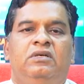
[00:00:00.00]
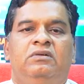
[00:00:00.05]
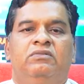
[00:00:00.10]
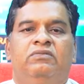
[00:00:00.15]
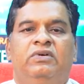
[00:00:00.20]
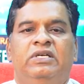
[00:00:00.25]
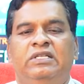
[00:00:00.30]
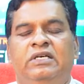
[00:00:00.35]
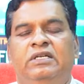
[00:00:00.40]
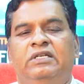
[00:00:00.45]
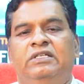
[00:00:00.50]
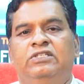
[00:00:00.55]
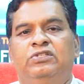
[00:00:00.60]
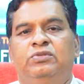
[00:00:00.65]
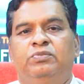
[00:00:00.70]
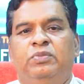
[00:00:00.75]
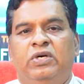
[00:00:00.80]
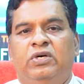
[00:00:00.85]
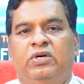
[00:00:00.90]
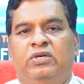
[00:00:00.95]
whether it's
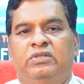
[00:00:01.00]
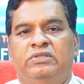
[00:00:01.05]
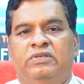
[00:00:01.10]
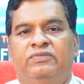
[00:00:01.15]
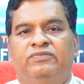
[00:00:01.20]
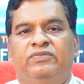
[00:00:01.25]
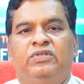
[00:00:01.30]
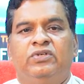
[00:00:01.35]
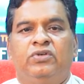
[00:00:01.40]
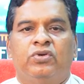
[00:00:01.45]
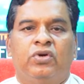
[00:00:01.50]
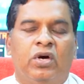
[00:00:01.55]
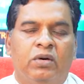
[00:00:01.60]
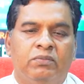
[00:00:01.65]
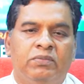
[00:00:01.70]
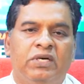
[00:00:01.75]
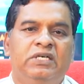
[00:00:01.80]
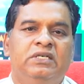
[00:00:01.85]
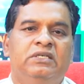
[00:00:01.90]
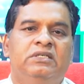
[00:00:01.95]
because of the
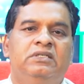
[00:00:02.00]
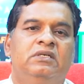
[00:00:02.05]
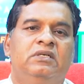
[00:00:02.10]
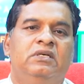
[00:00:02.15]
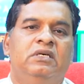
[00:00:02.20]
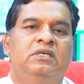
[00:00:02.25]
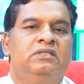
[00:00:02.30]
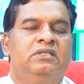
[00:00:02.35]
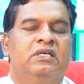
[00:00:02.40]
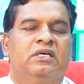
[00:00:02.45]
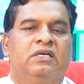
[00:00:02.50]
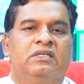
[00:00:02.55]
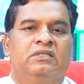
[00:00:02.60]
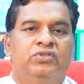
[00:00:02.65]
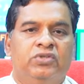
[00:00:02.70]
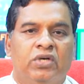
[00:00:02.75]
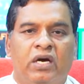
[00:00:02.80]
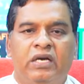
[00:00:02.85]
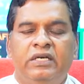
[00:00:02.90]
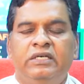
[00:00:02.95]
trauma in the
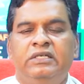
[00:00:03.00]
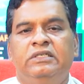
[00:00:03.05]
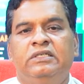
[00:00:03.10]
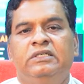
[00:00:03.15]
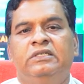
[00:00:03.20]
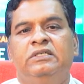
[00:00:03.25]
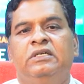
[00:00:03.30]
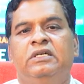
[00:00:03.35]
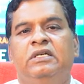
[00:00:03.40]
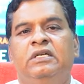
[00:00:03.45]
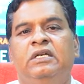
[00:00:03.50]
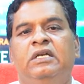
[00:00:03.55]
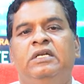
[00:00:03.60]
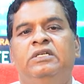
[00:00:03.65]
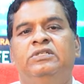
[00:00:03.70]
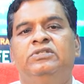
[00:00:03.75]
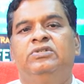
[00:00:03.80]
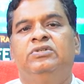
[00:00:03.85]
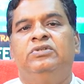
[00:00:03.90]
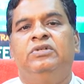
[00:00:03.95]
joint leads to